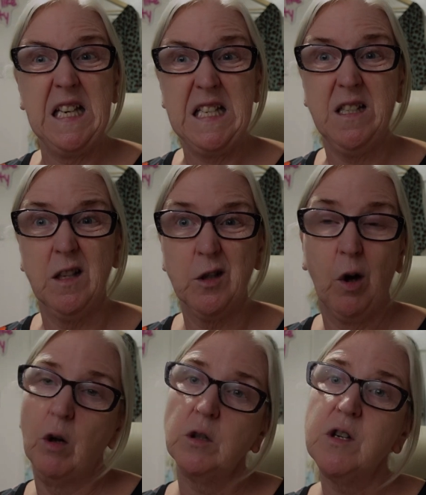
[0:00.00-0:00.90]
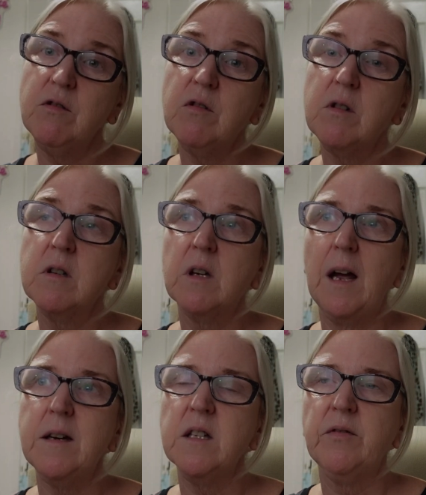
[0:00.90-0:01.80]
easier to alter uh,
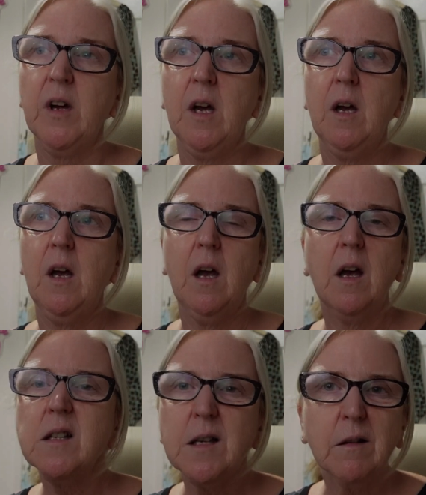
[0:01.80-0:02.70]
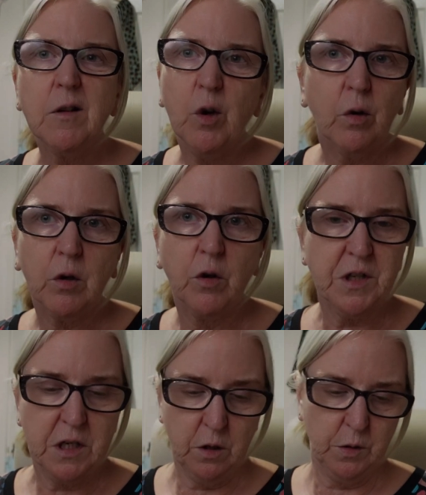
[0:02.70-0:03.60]
kind of as I, you know,
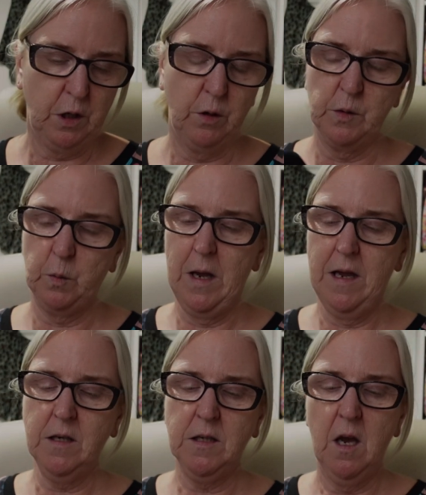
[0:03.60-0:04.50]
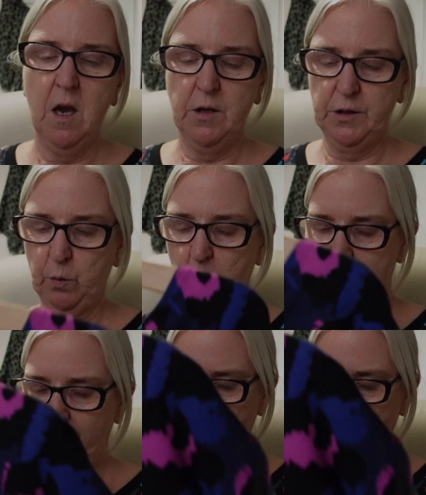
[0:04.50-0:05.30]
continue to lose weight. So what I've